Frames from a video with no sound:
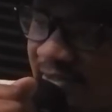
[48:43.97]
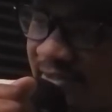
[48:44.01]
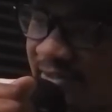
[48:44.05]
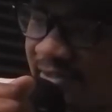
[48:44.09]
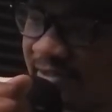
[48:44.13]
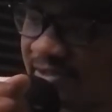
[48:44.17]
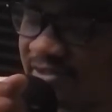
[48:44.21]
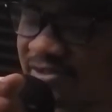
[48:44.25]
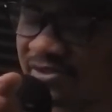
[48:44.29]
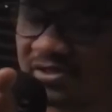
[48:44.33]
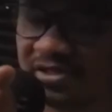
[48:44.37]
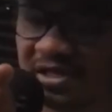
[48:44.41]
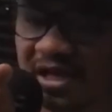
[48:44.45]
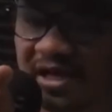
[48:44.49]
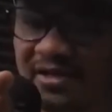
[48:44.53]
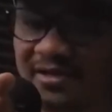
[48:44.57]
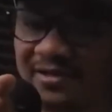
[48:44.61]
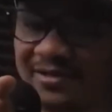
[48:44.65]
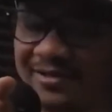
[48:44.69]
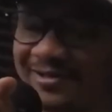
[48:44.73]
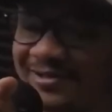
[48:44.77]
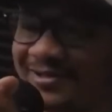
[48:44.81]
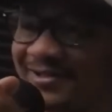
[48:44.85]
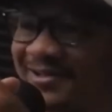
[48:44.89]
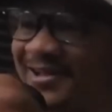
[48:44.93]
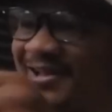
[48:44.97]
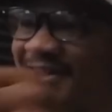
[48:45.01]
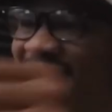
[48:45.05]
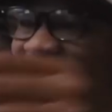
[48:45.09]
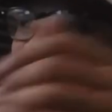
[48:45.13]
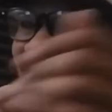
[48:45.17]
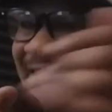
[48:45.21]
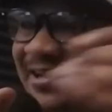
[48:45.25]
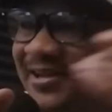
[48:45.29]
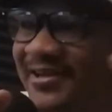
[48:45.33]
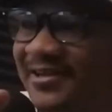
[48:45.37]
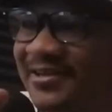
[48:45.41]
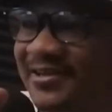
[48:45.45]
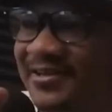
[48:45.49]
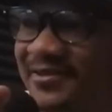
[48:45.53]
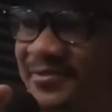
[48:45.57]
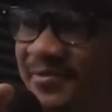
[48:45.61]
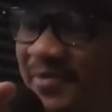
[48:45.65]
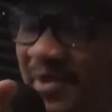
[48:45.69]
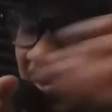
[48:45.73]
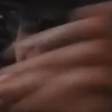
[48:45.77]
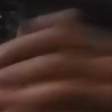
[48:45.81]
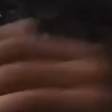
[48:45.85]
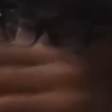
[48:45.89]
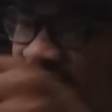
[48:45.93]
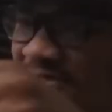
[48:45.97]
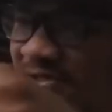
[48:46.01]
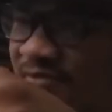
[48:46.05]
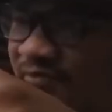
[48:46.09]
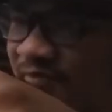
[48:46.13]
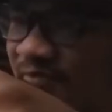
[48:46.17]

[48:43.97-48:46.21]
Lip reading: kind of, maybe this is